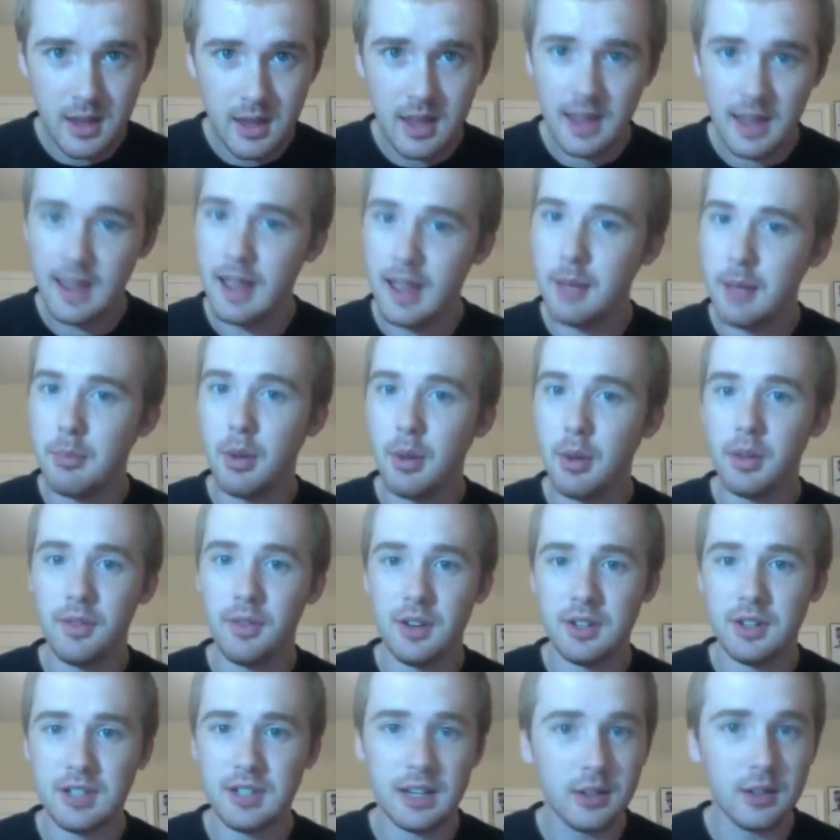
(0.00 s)
and both of
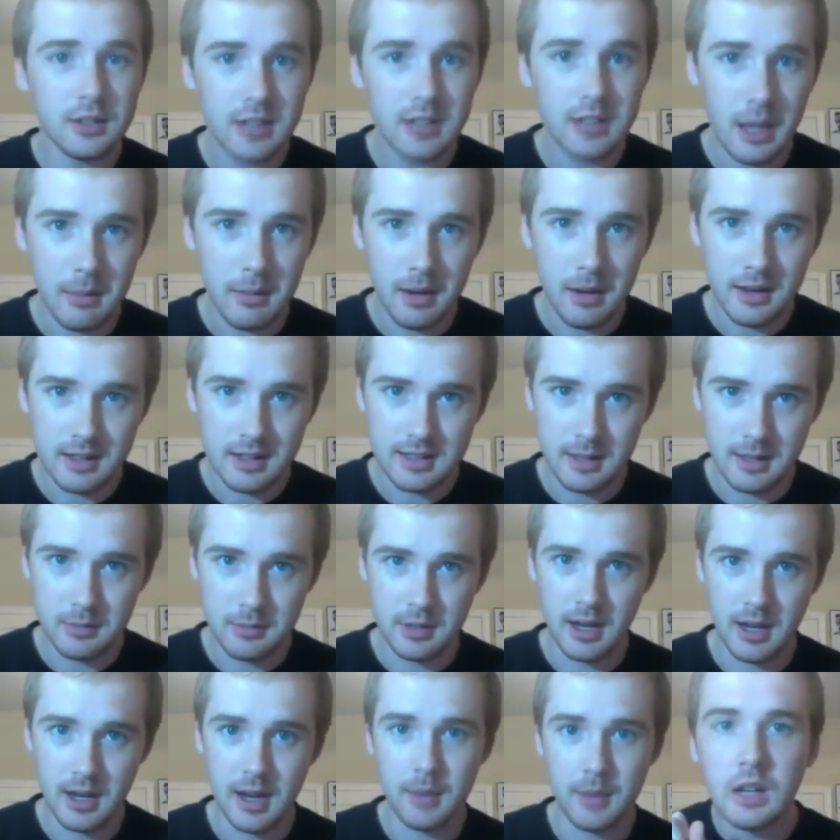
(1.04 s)
their singles came out at the same
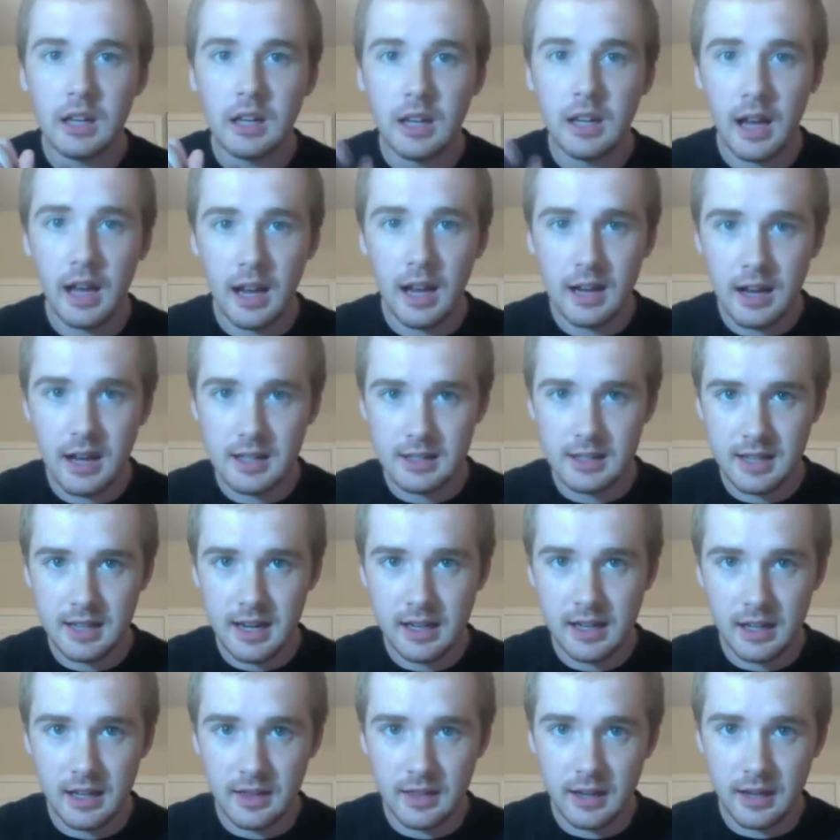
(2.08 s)
time. Gaga's
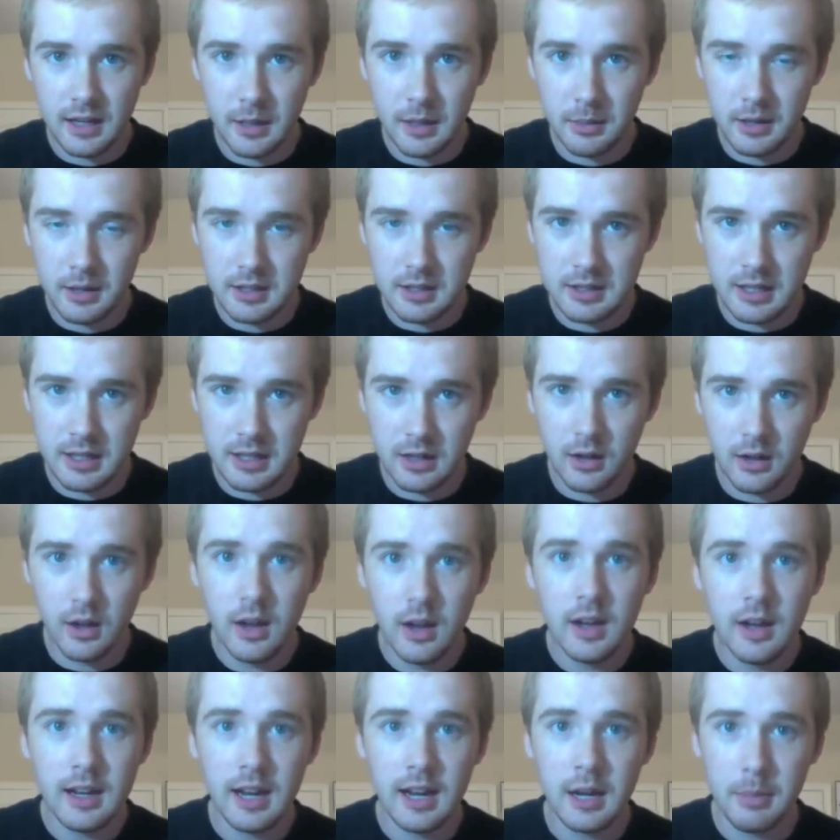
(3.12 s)
leaked, and then a couple days later,
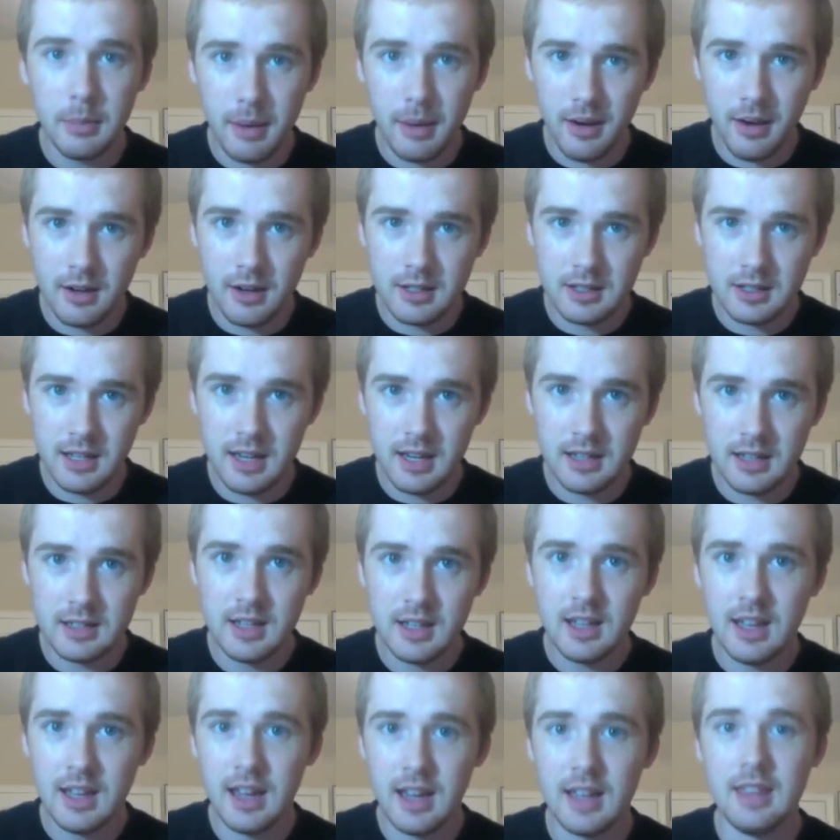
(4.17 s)
Katy Perry's leaked,
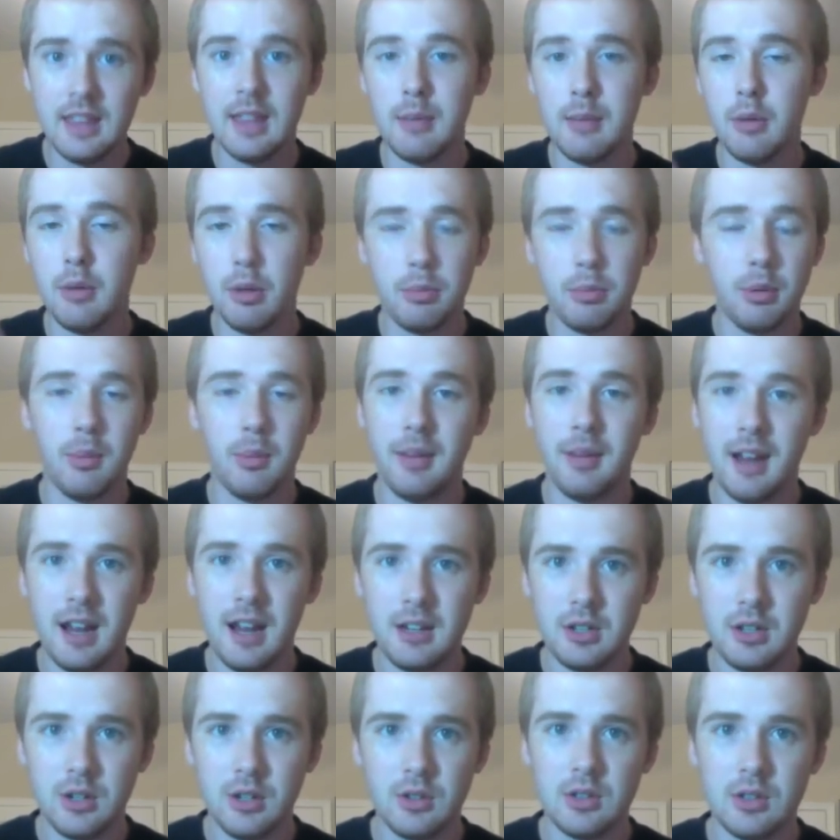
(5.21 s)
and they both put them on
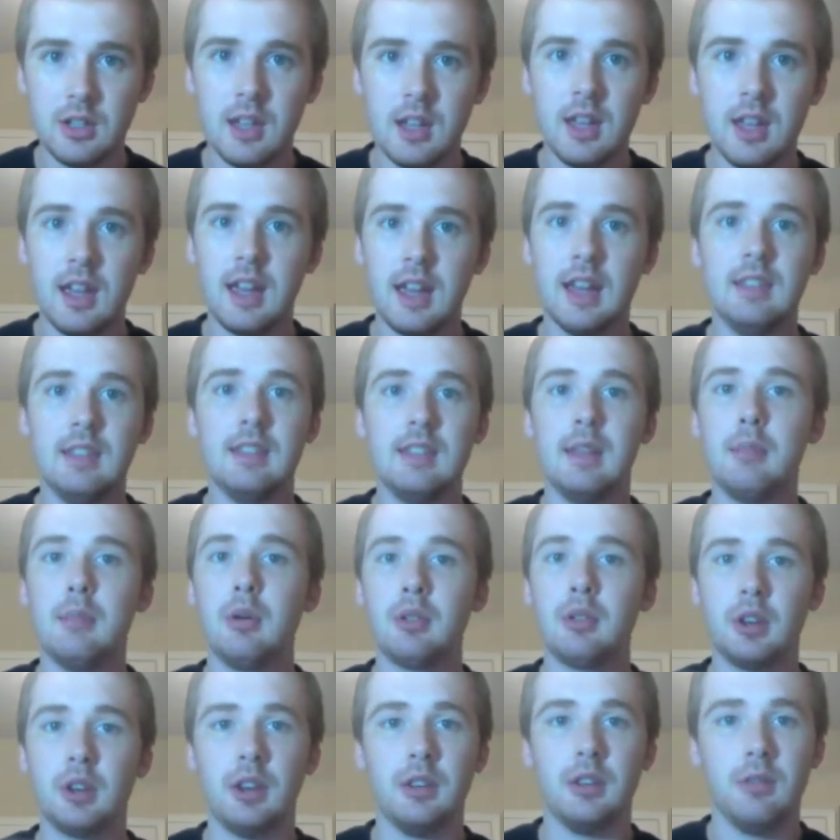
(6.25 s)
iTunes, and then they
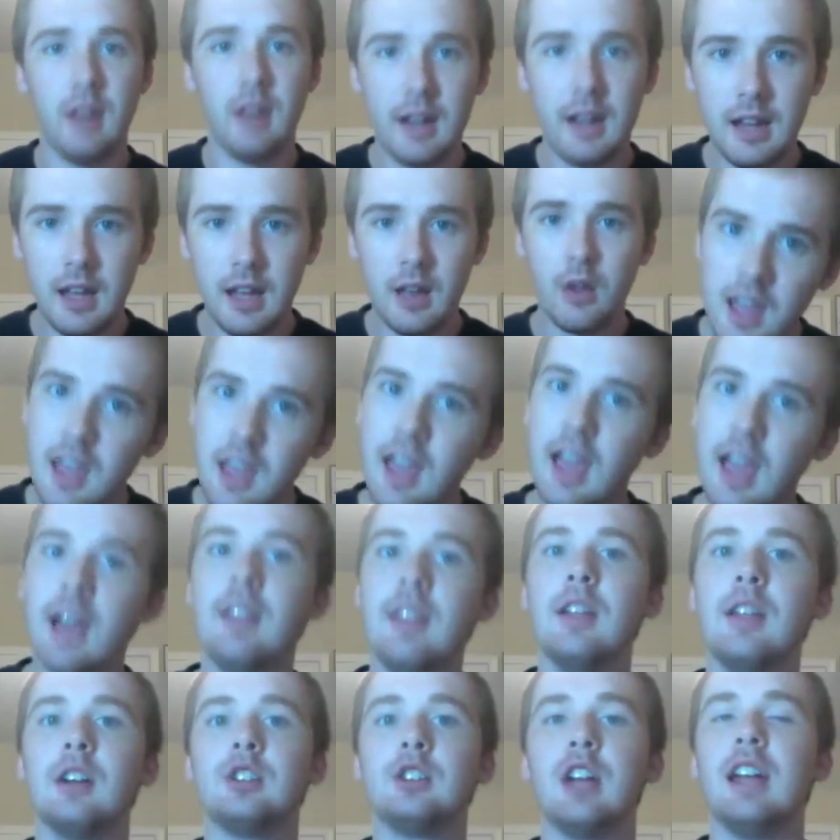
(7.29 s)
both go on the radio, and
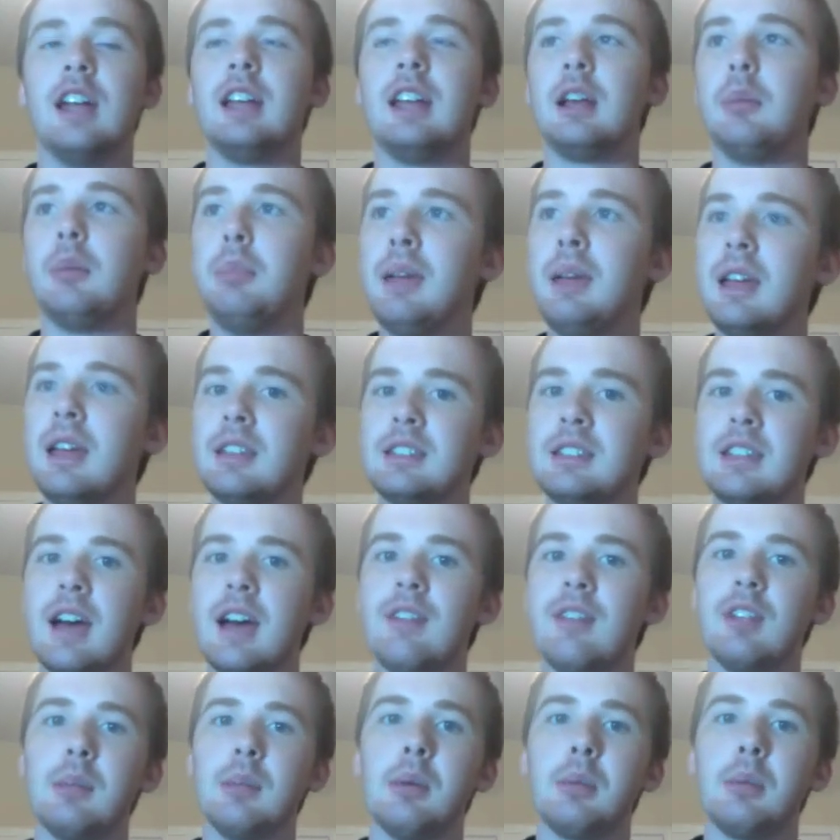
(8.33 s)
they're trying to compete and
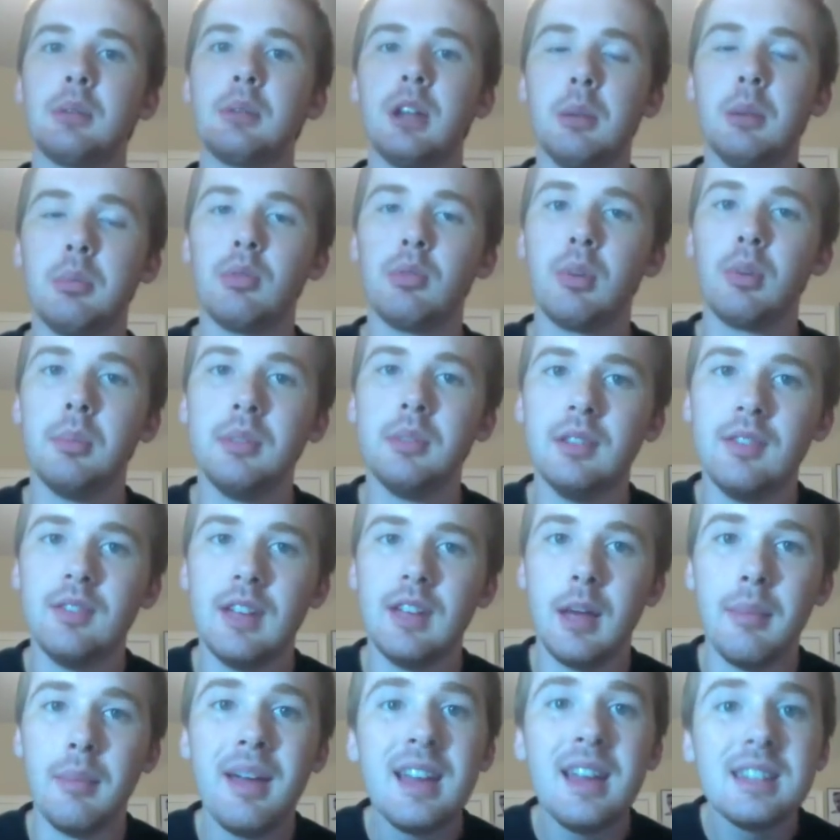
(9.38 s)
stuff. They're both going to perform at the
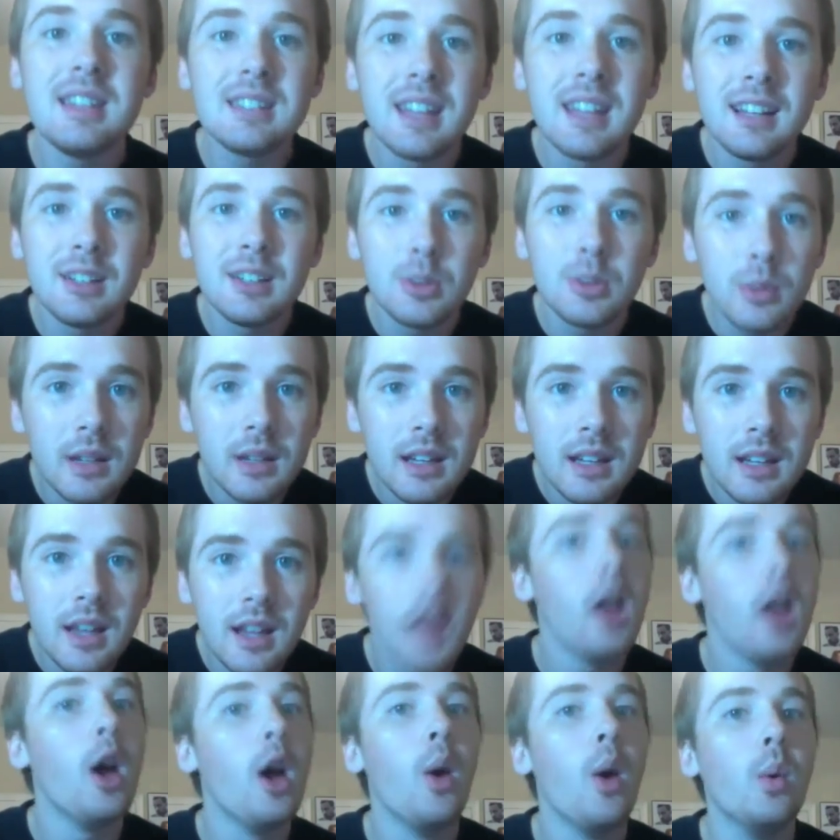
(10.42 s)
VMAs next week,
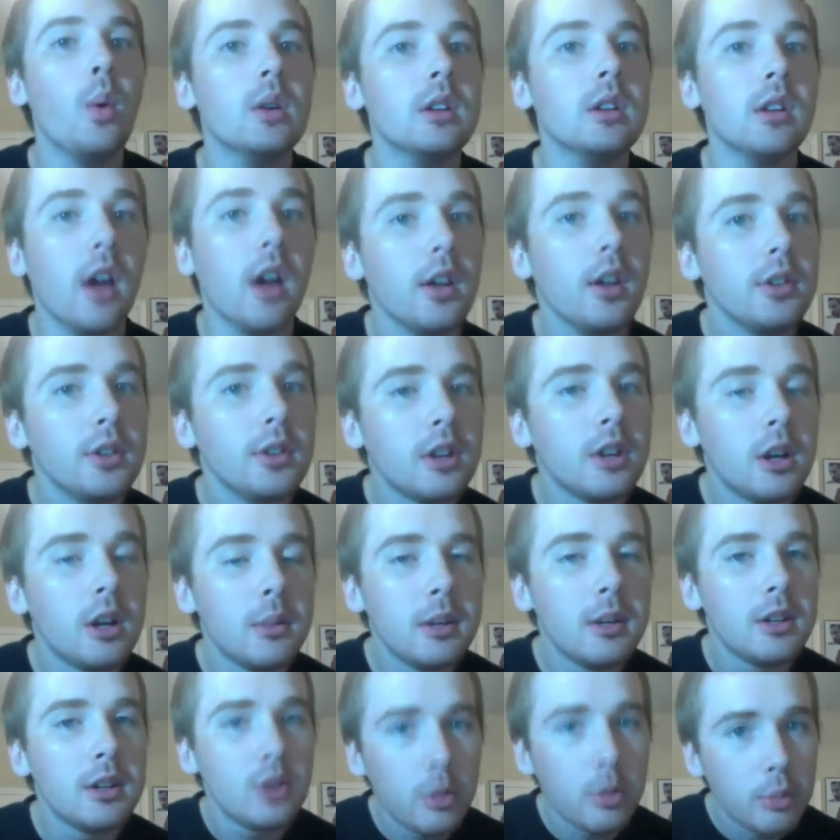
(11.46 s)
which is also going to
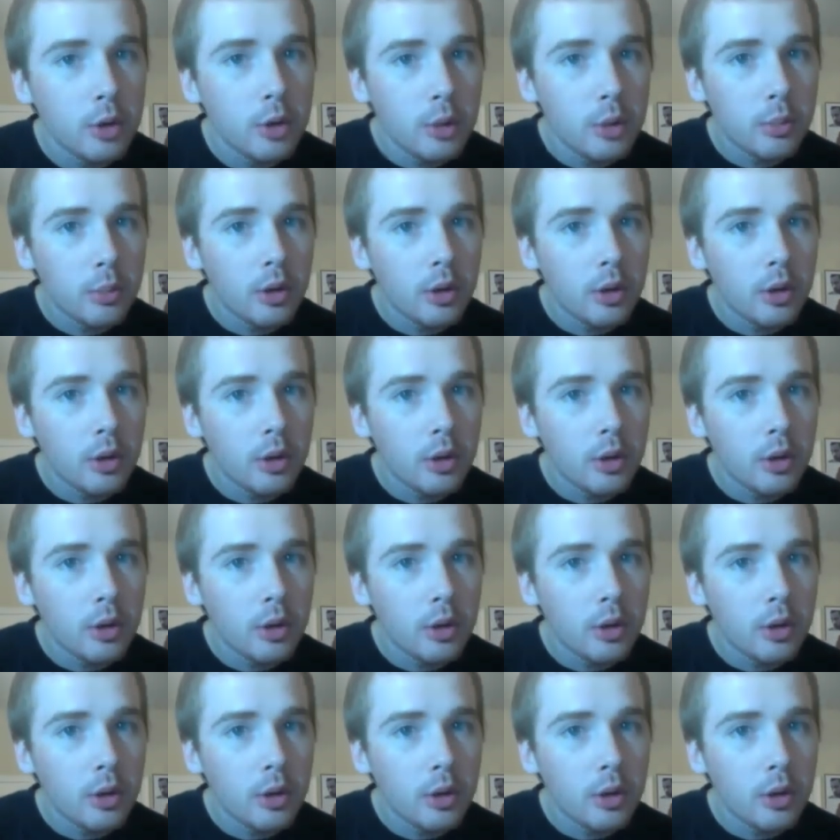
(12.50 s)
be super duper